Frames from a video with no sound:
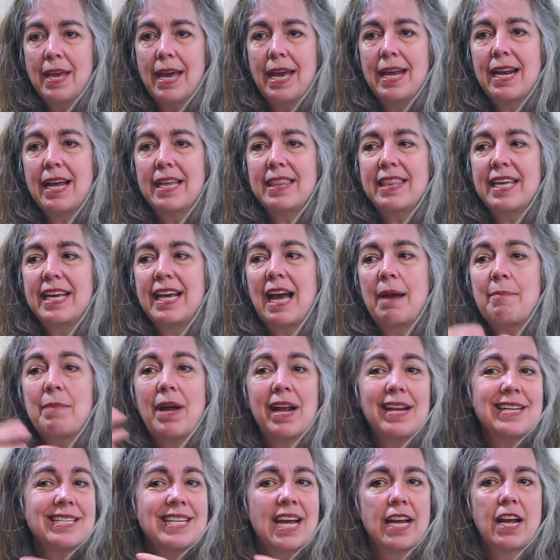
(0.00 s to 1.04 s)
And I think I'm
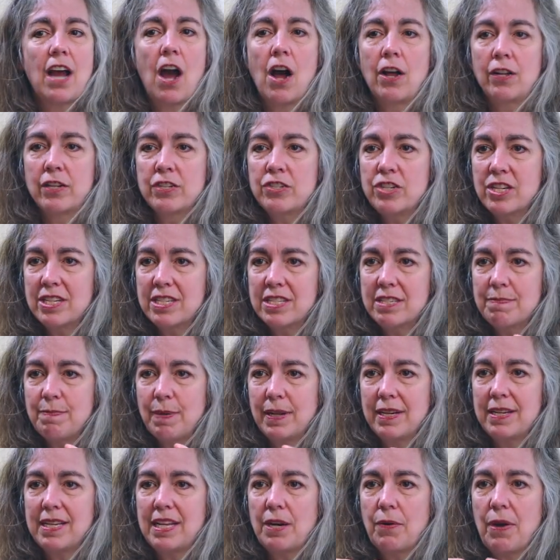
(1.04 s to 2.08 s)
not a psychologist,
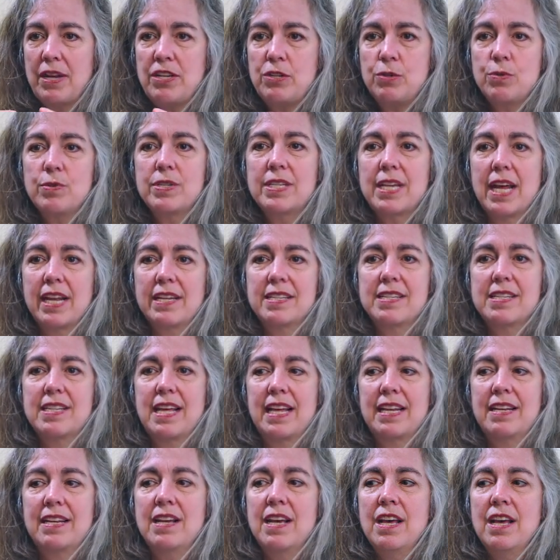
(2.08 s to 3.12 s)
but you know, I do sense
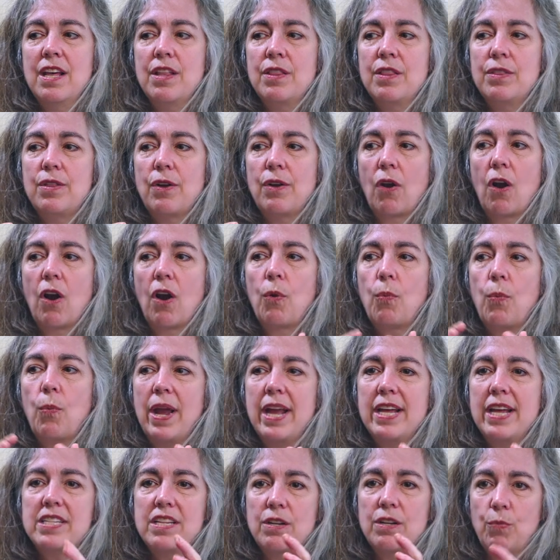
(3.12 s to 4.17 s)
that there are
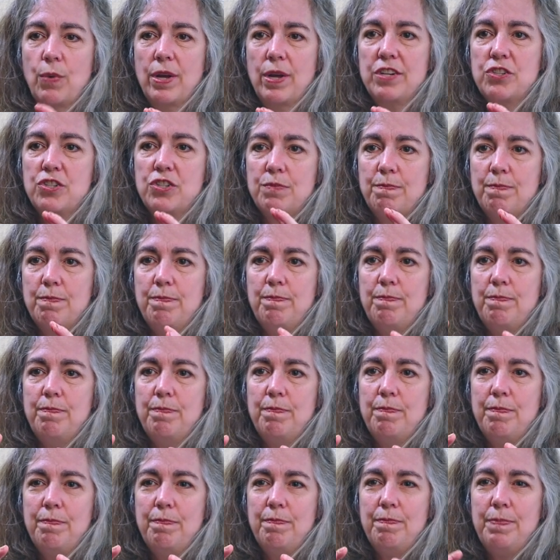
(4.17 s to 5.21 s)
ways in which
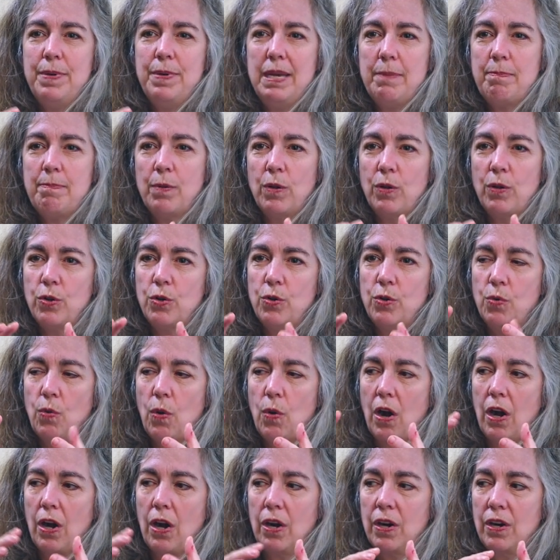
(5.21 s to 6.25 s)
people who
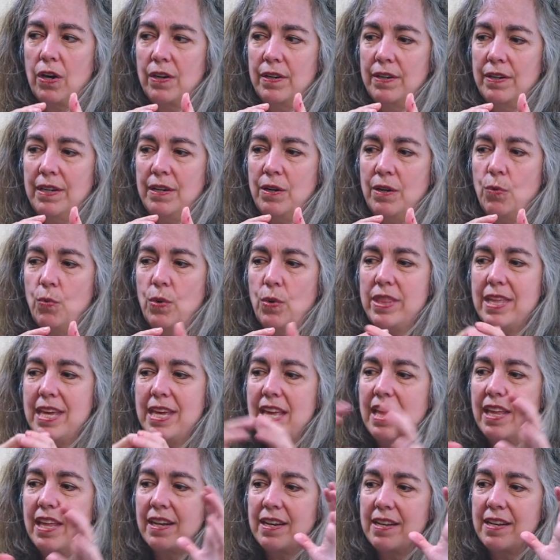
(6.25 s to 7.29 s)
are
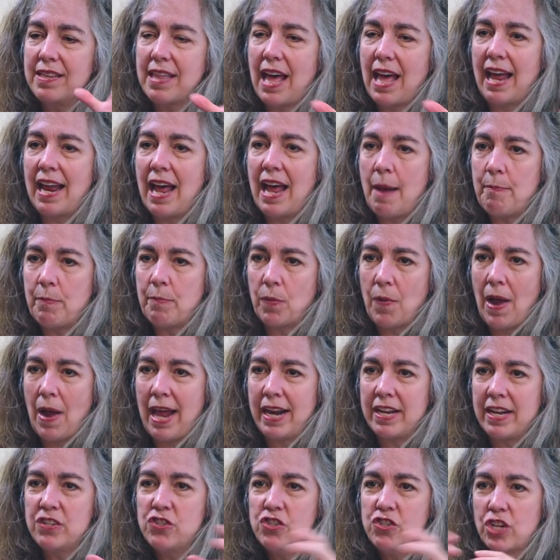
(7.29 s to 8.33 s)
within that
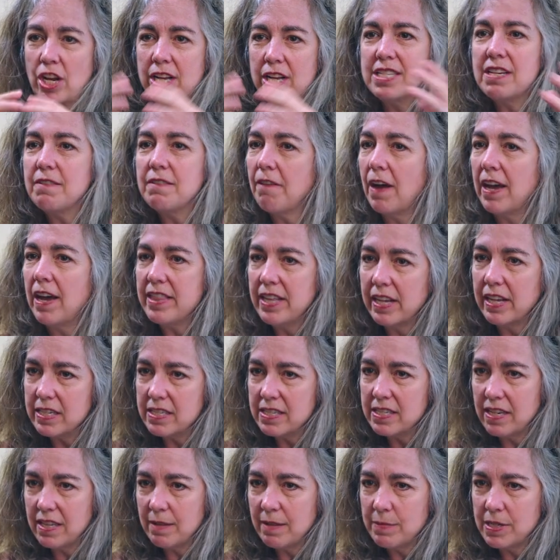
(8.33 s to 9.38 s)
apparatus justify
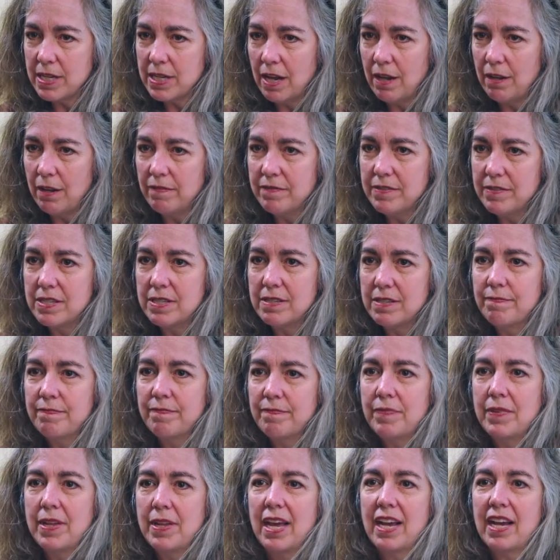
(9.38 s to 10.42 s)
things to themselves
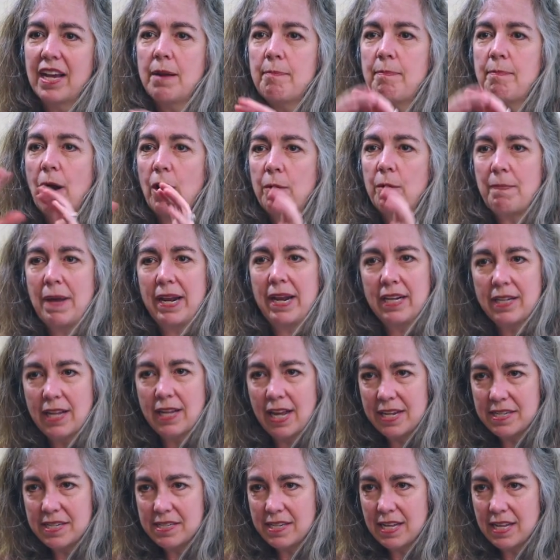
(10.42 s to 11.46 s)
and
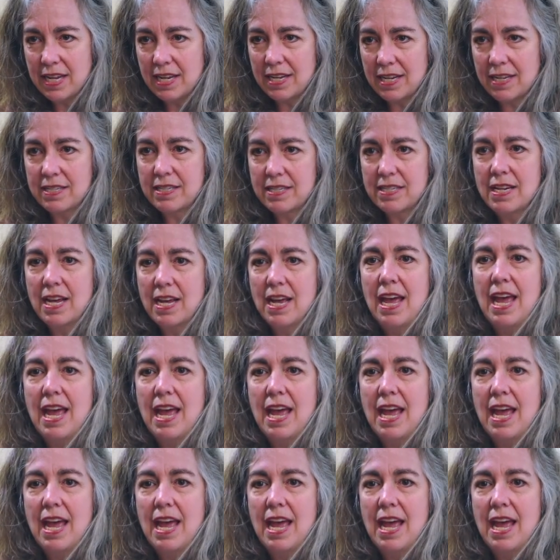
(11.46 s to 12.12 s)
compartmentalize things.